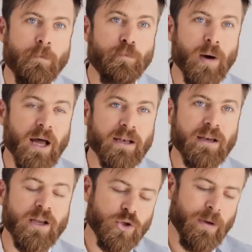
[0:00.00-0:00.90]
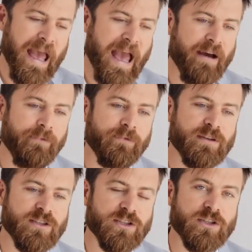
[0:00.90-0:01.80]
but you have
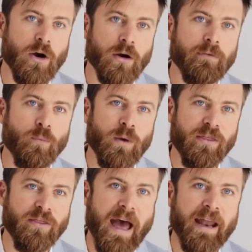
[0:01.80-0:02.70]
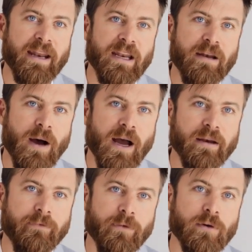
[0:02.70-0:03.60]
to start with that in
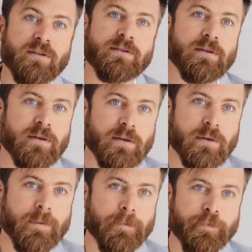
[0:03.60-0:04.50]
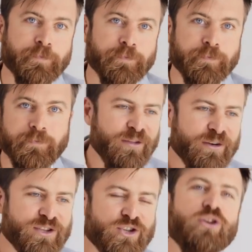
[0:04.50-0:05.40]
mind first.
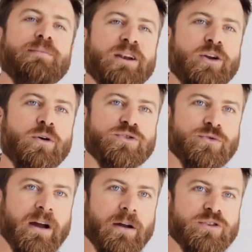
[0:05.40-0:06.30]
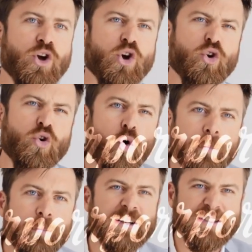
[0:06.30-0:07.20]
There's a term that goes around,
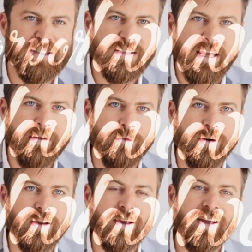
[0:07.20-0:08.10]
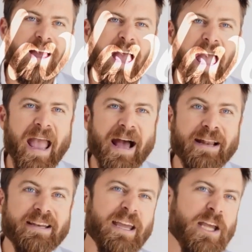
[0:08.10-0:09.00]
corporate slavery,
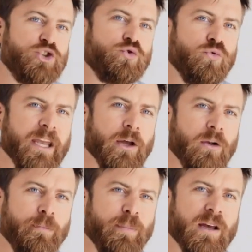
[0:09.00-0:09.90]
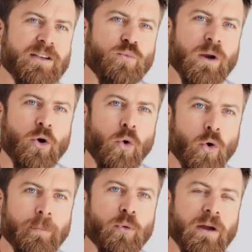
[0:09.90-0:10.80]
and it's real because what
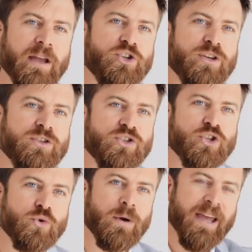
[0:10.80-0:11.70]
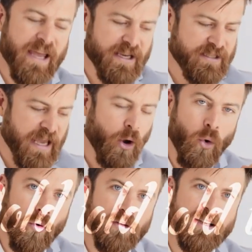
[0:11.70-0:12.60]
corporations do is they
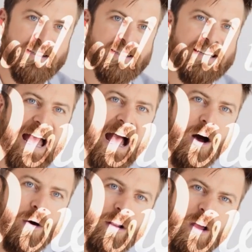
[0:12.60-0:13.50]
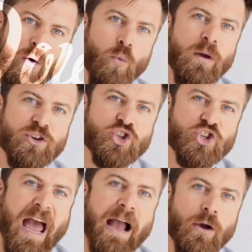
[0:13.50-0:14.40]
hold us down with
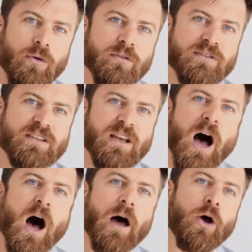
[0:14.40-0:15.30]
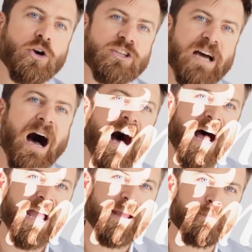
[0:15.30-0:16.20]
shackles on our
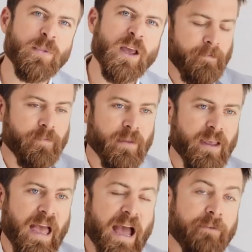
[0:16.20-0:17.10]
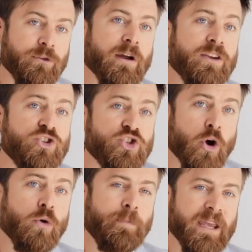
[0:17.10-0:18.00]
time. After I
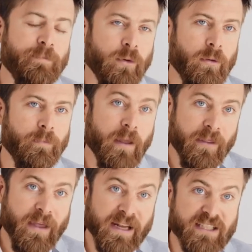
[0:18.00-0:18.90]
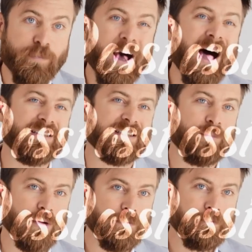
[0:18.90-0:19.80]
show people that it's
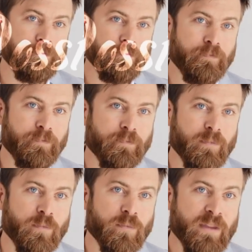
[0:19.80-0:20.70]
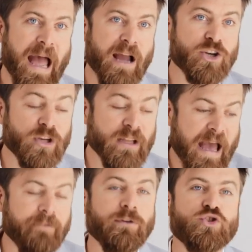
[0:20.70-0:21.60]
possible to actually
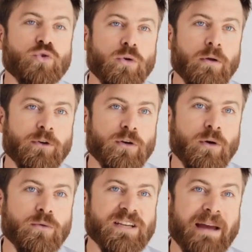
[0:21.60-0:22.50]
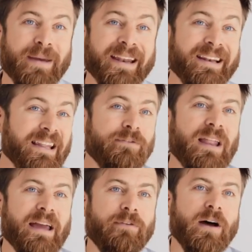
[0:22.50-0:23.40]
have control over your own time and live
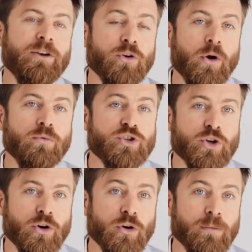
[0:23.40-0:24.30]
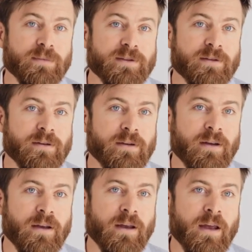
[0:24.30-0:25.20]
life on your own
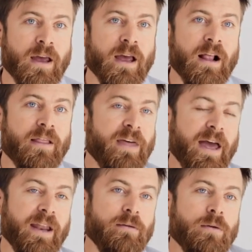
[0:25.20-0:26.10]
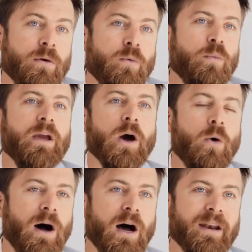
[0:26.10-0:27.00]
terms, then we go
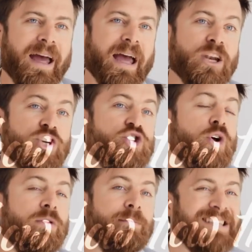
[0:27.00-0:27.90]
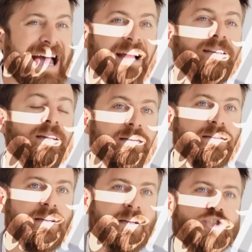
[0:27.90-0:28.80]
on and show them
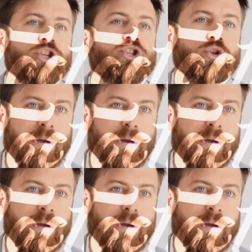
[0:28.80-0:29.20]
tactics to do